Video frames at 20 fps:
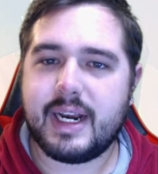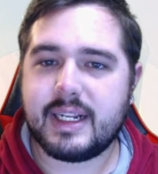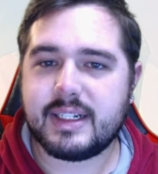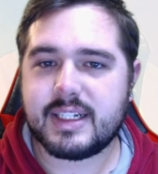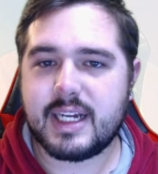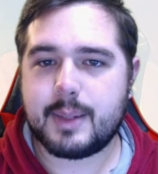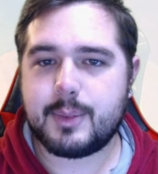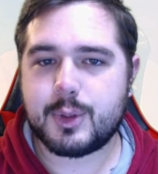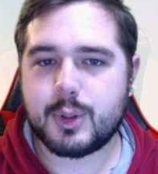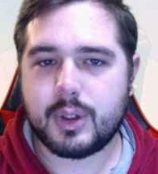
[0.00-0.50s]

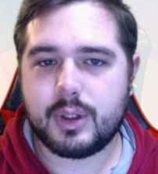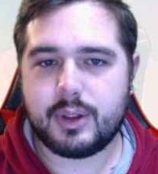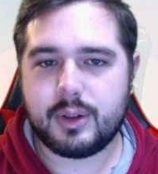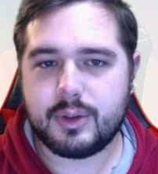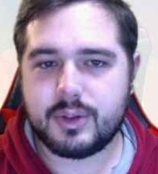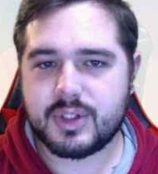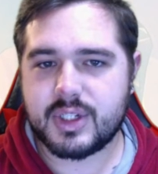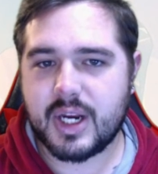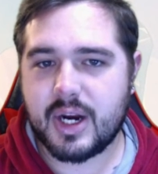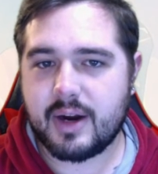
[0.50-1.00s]
types are a little
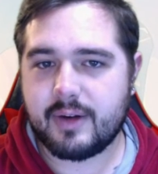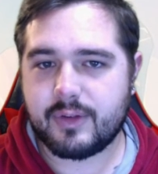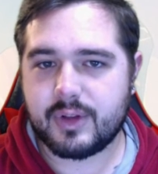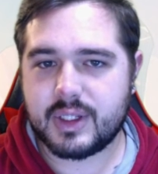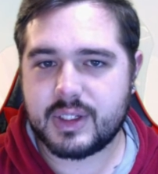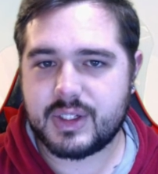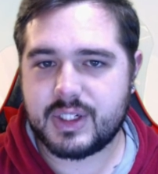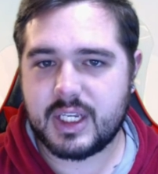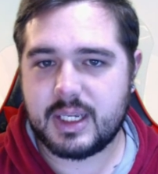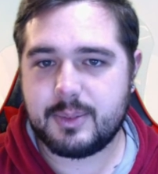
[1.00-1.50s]
scary for
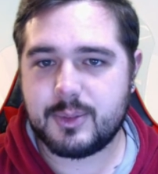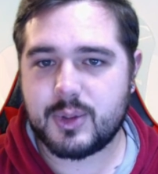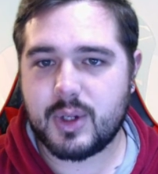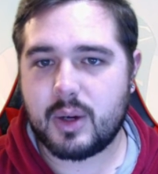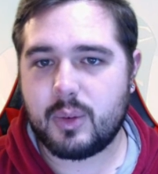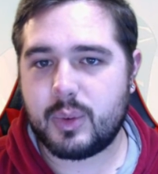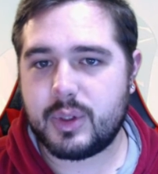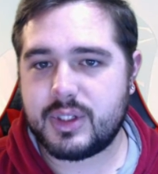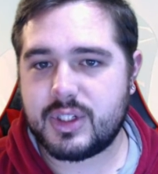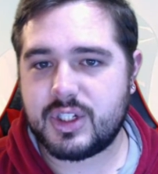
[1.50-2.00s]
this team, so I
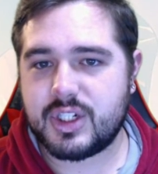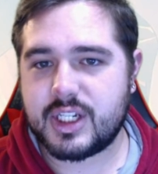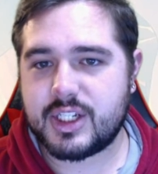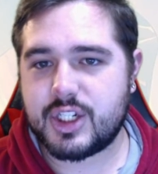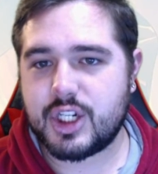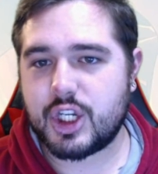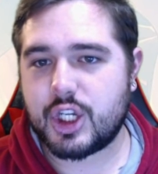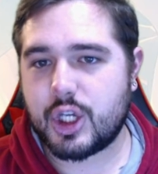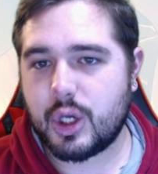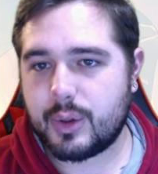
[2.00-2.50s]
would suggest
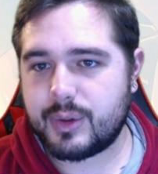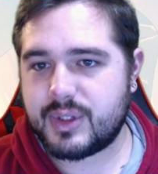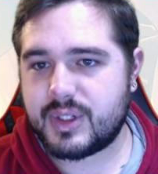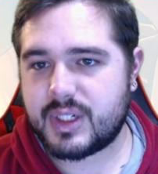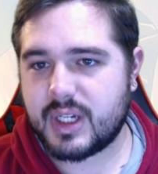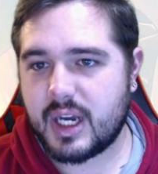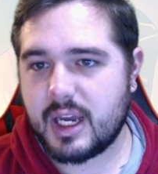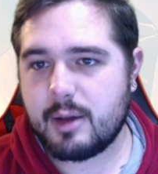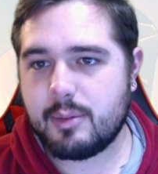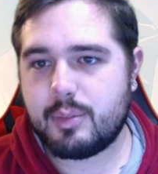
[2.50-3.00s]
a Ghost
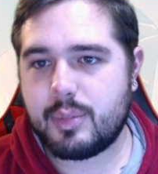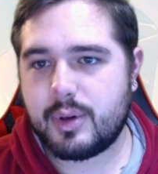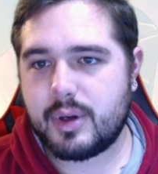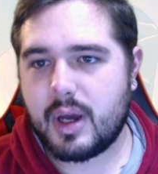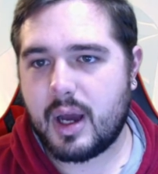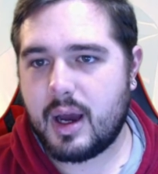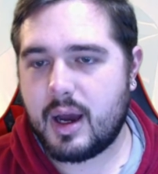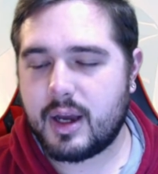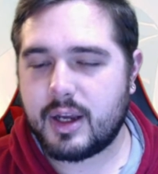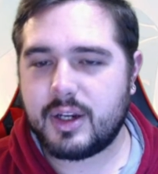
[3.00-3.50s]
type.
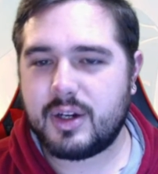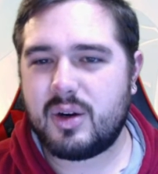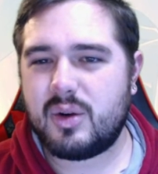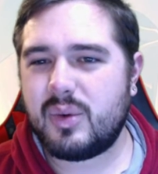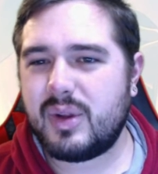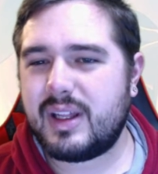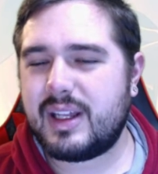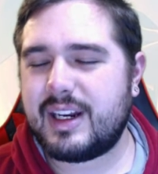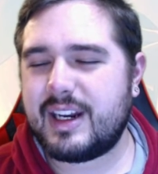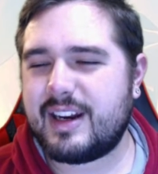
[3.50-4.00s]
You don't
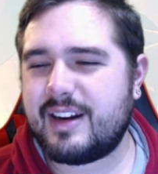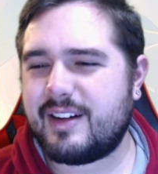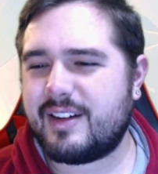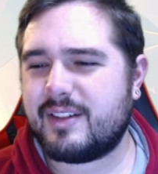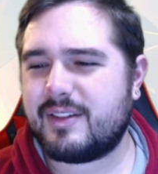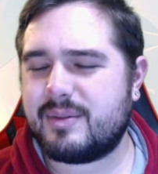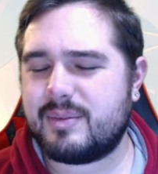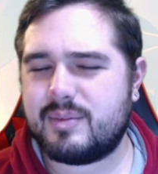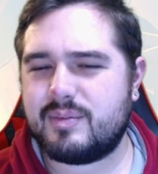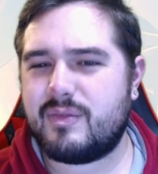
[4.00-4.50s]
really need
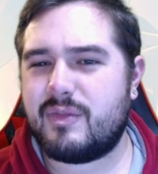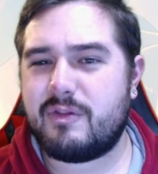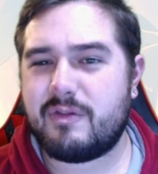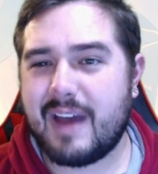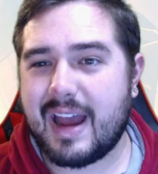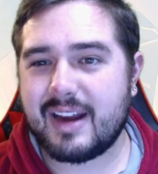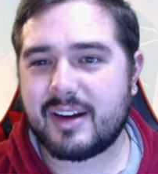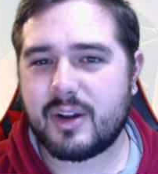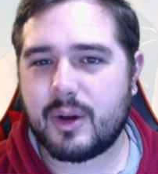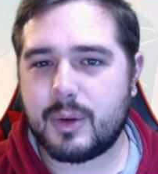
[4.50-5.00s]
a
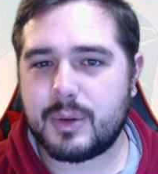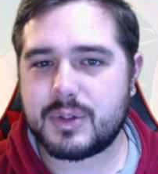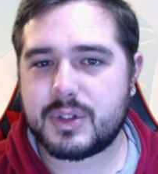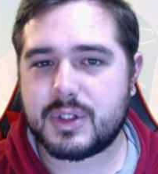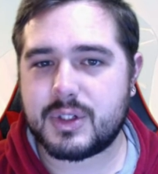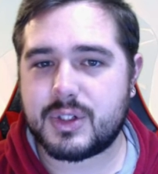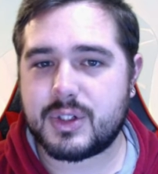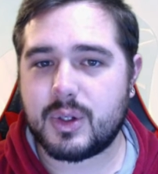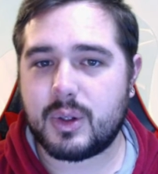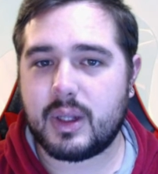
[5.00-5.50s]
Fat Ghost,
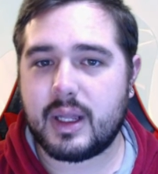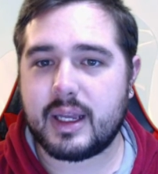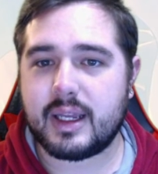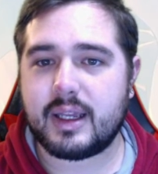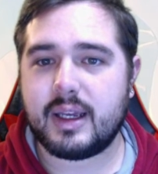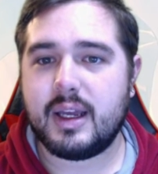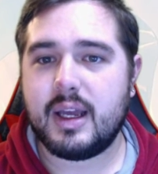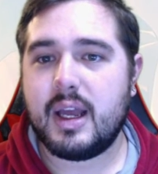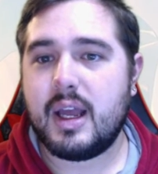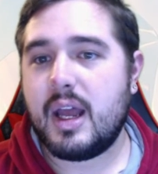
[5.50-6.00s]
so like
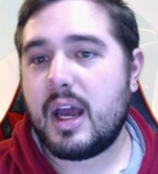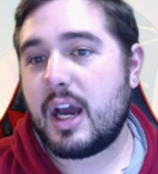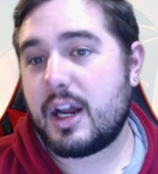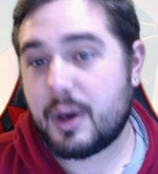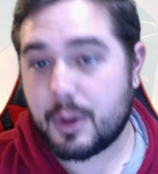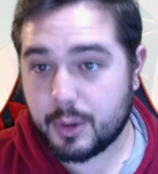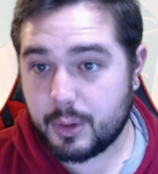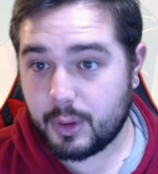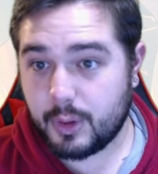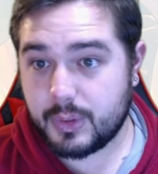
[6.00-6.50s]

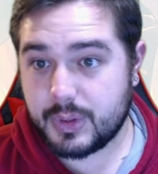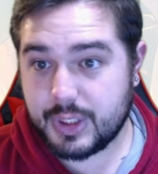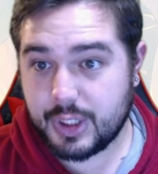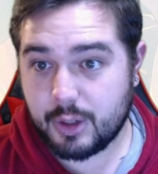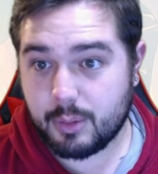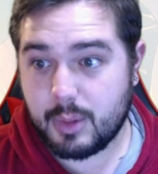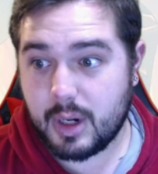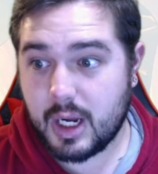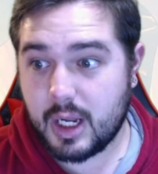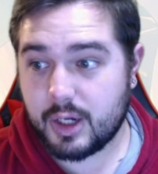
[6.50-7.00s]
another low tier
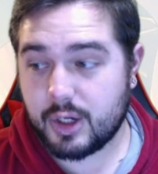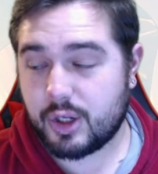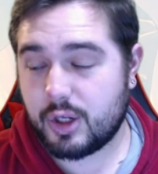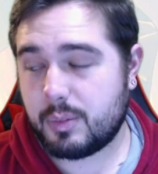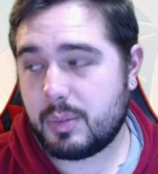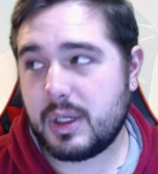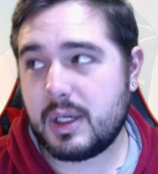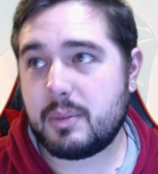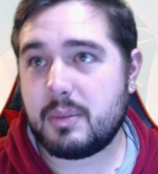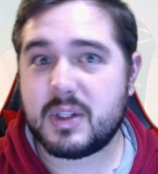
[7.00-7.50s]
mon could
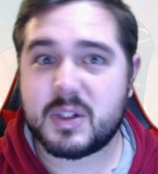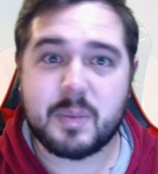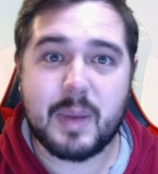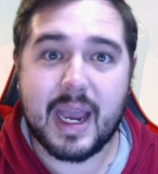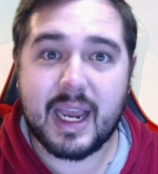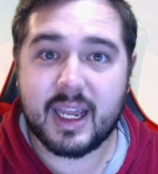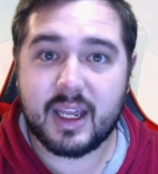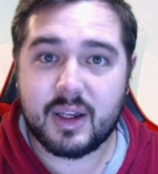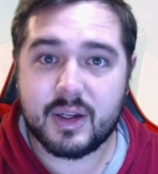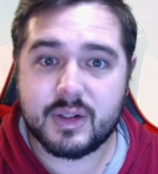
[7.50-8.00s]
be
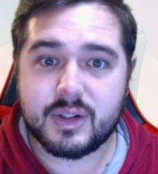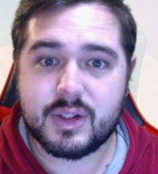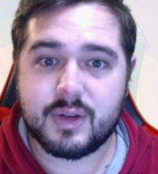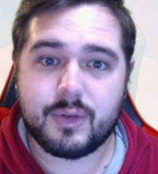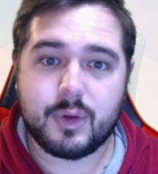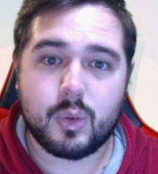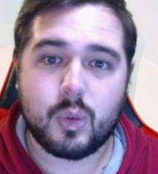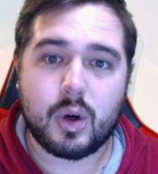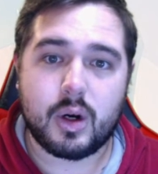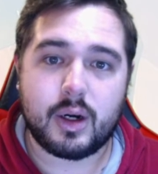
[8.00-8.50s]
Mismagius if
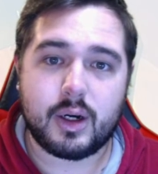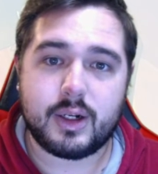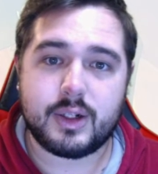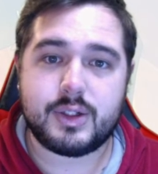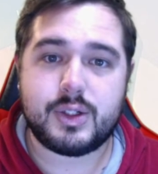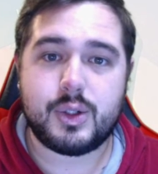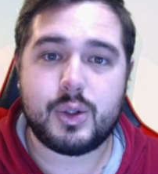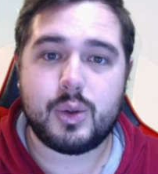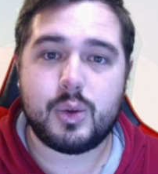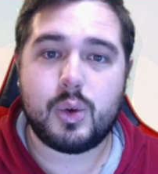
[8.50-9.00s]
you wanted it
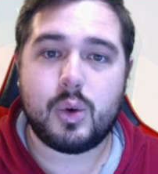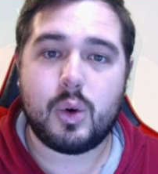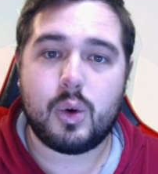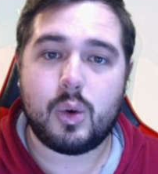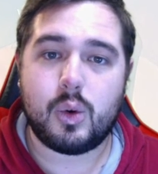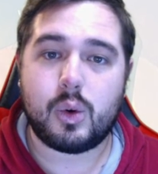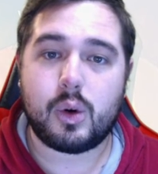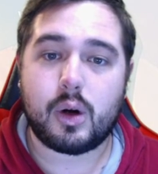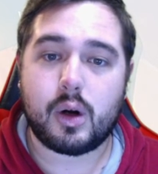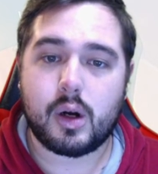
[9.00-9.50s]
to,
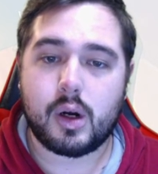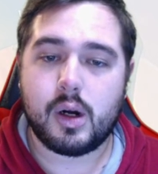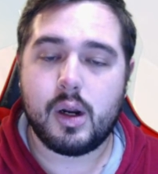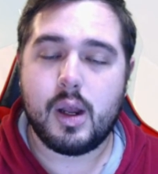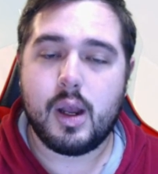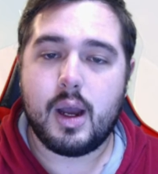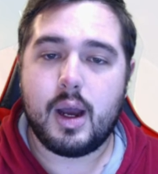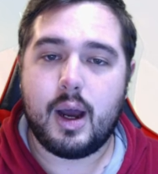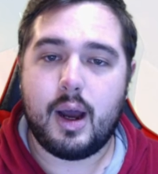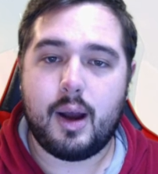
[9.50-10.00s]
or
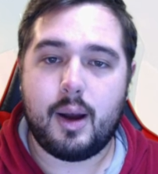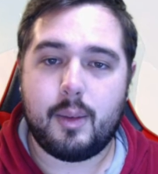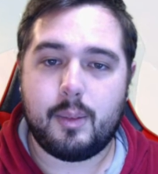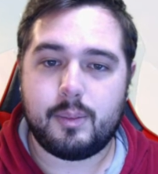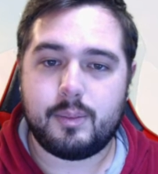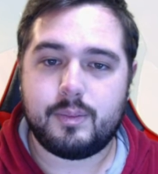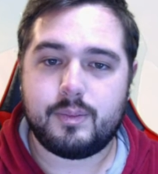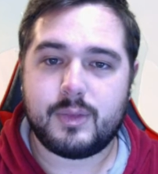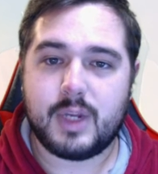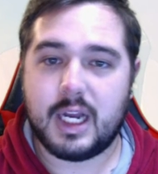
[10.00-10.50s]
I'm
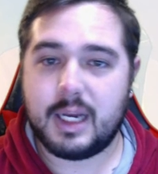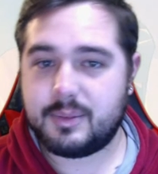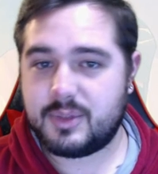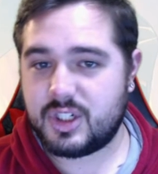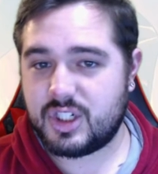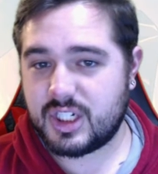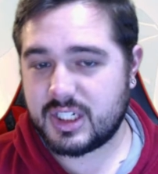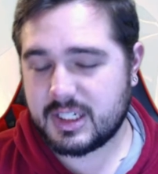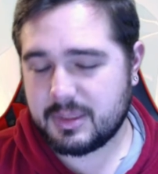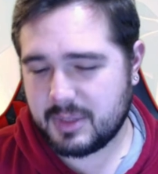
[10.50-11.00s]

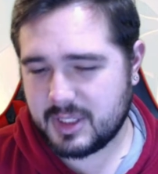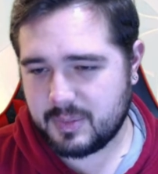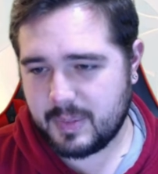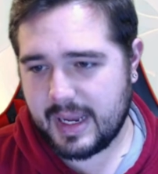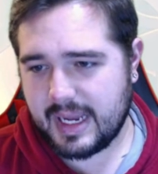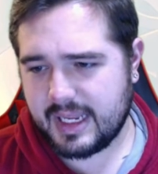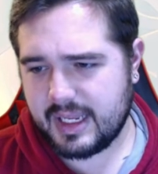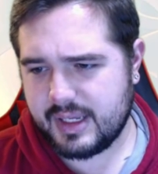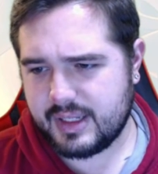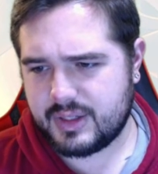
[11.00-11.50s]
suggesting
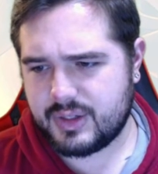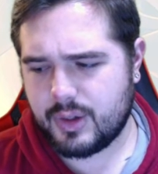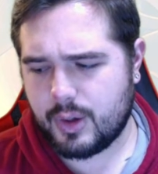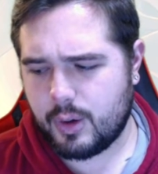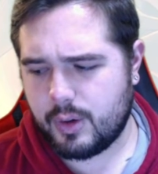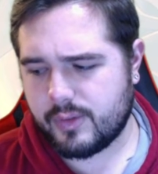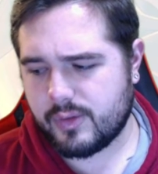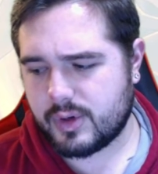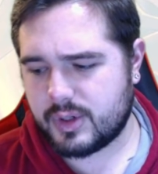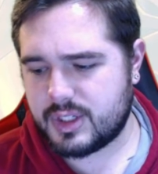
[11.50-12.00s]
Mismagius
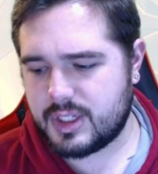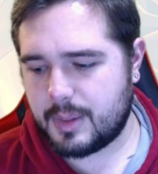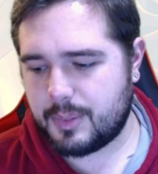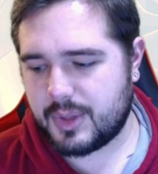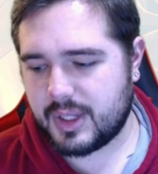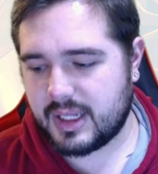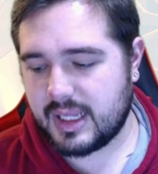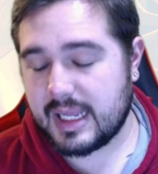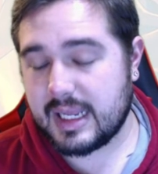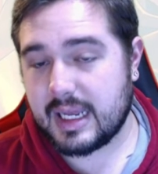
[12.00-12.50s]
over
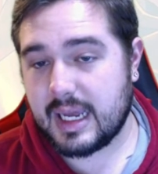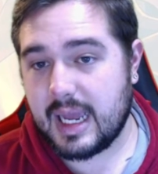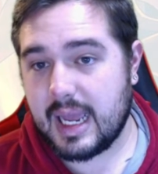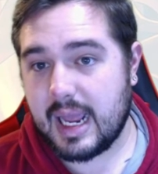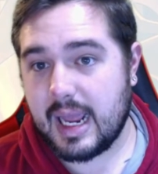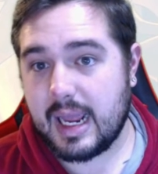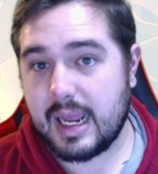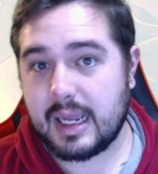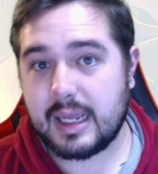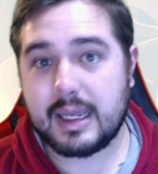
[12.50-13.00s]
something like
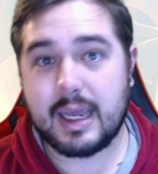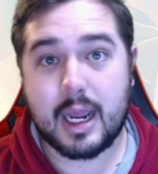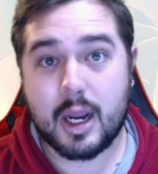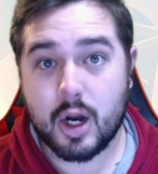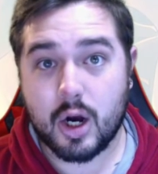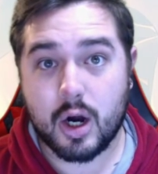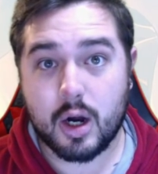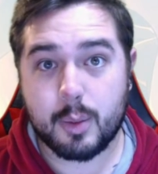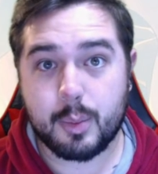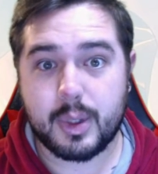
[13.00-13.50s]
a
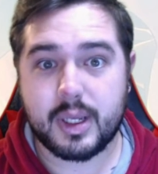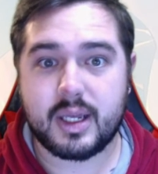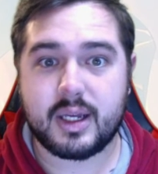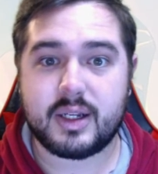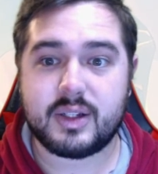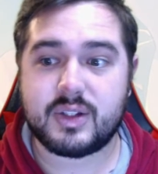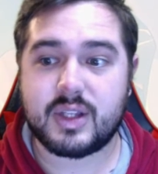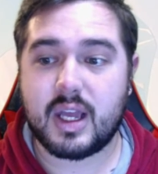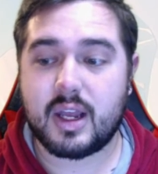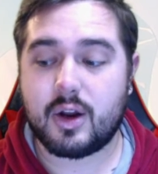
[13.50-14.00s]
Gengar
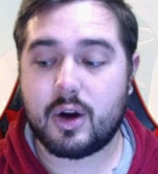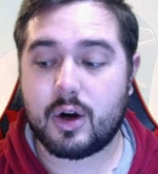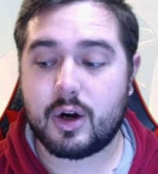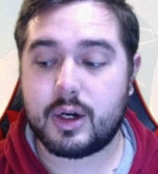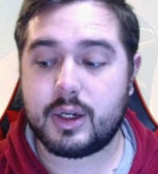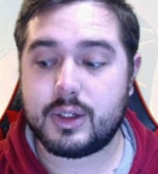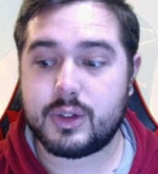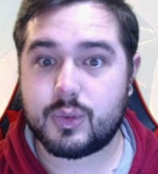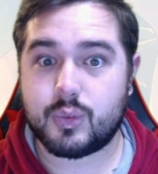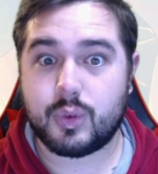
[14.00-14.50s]
because Gengar
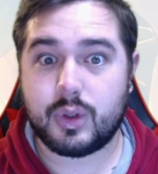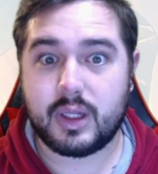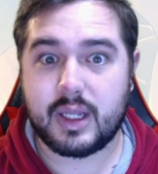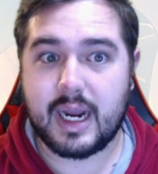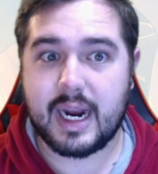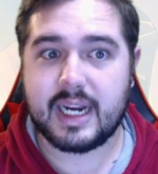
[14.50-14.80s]
is really high